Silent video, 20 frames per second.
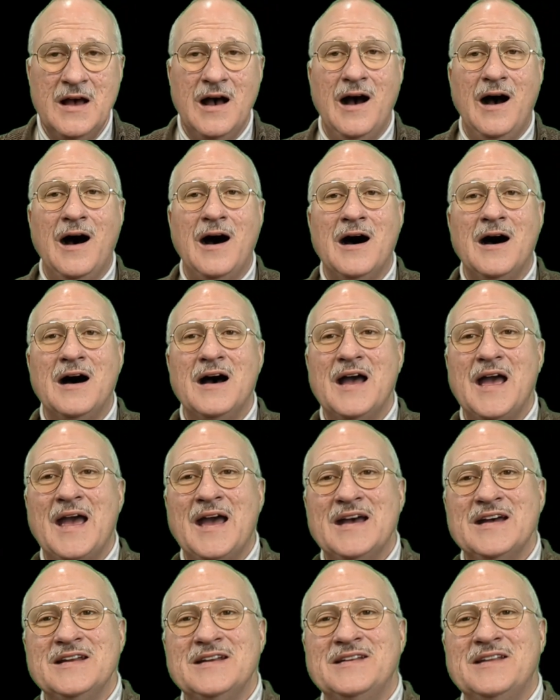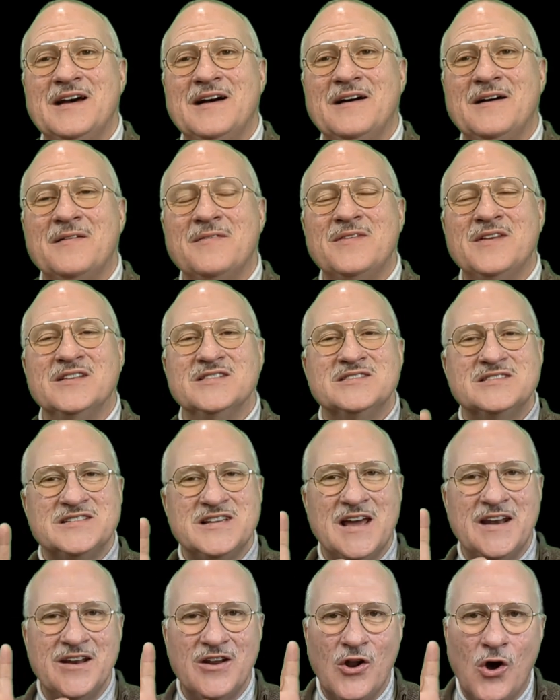And you
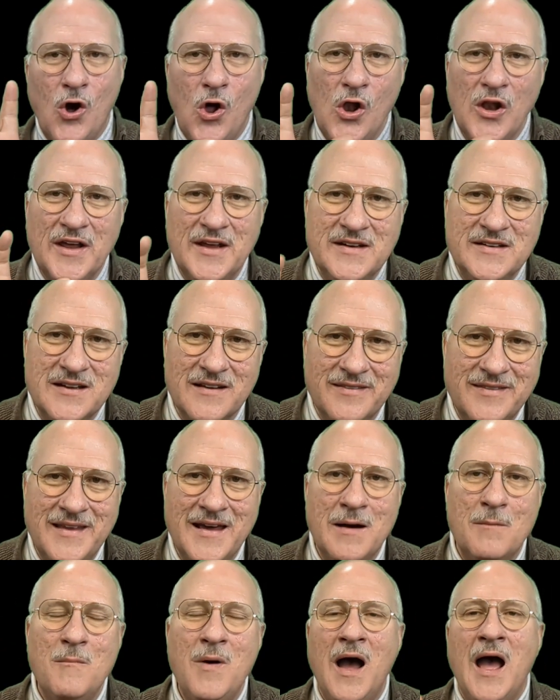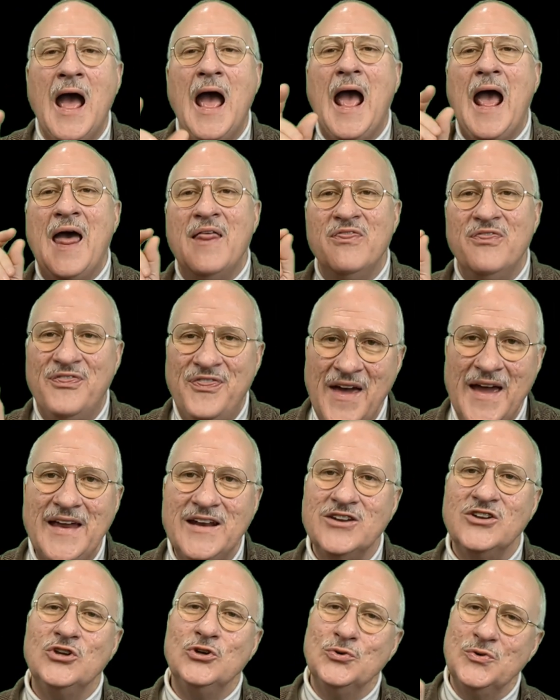send it all into them, and
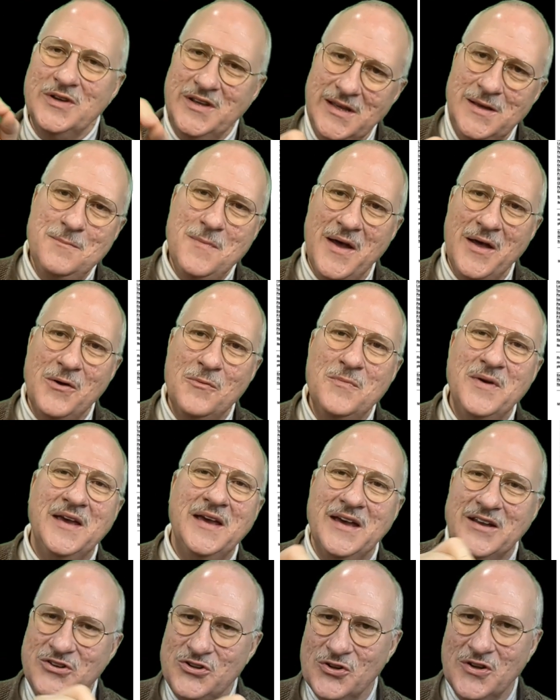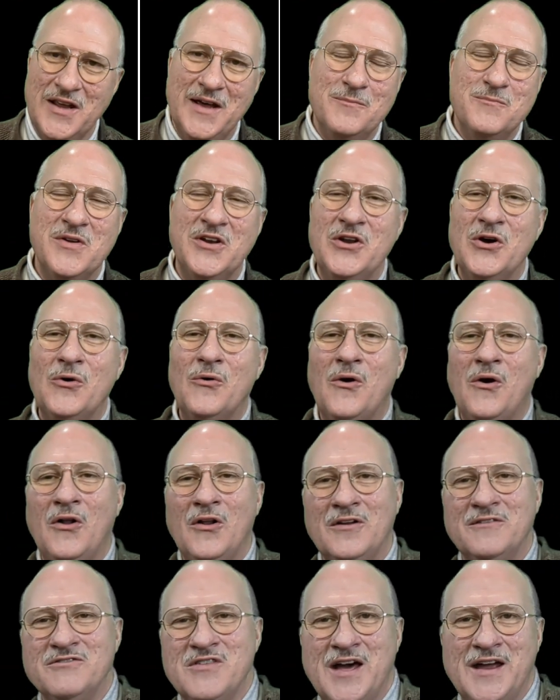then you email me and you let me know
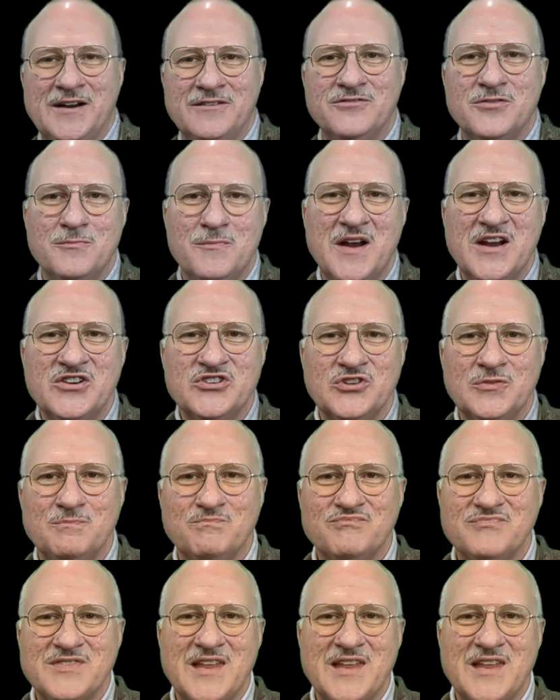all of that information.